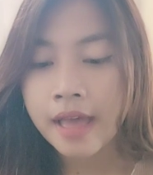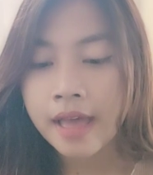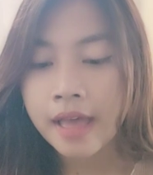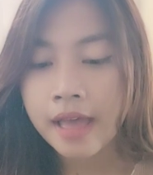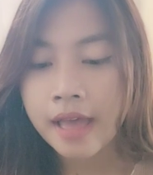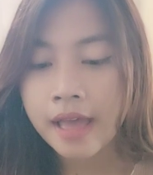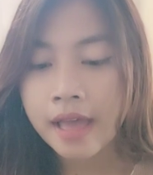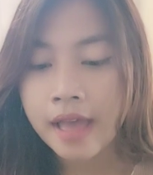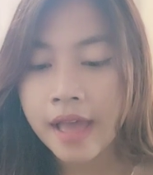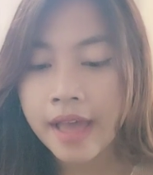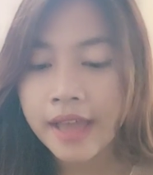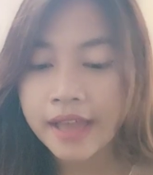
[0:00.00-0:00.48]

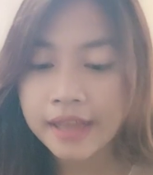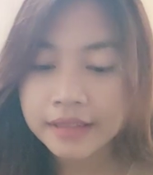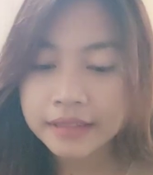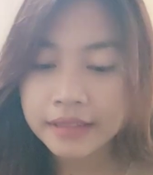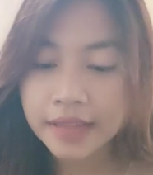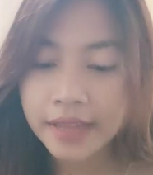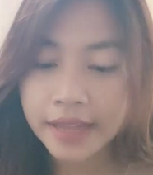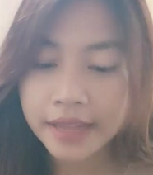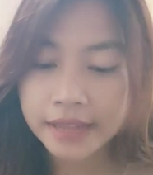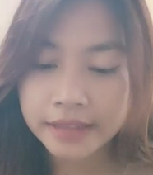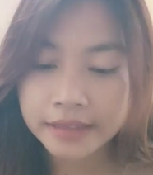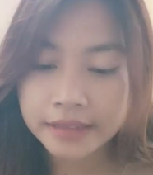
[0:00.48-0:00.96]

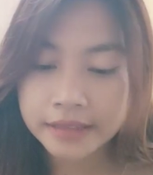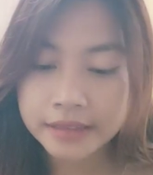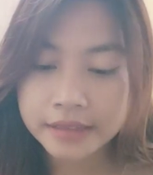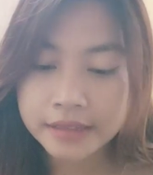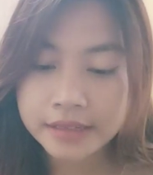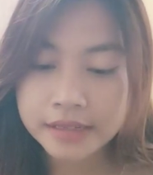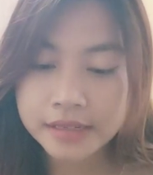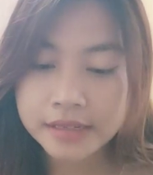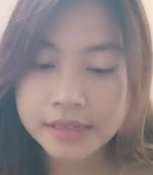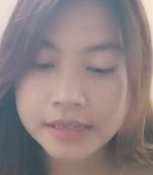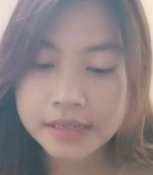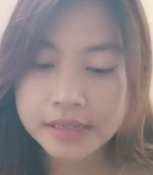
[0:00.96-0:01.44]
Highlight
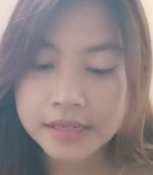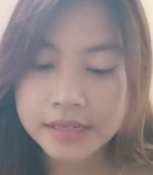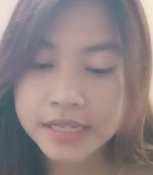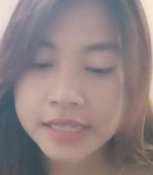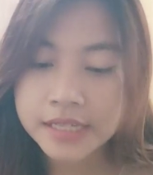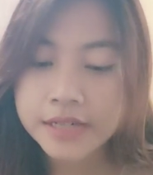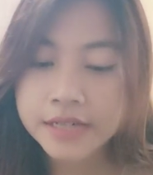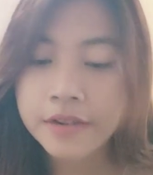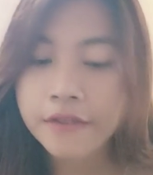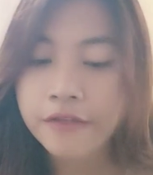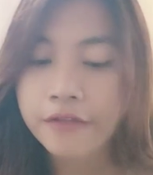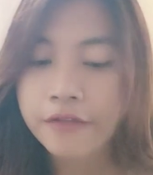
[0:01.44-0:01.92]
the
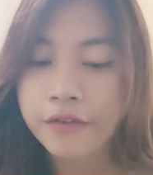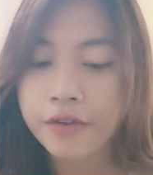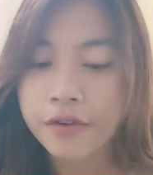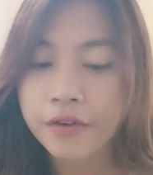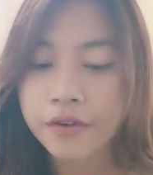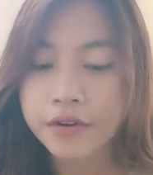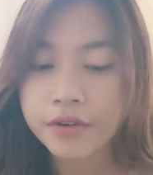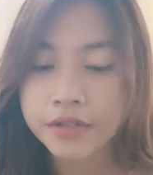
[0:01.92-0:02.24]
need for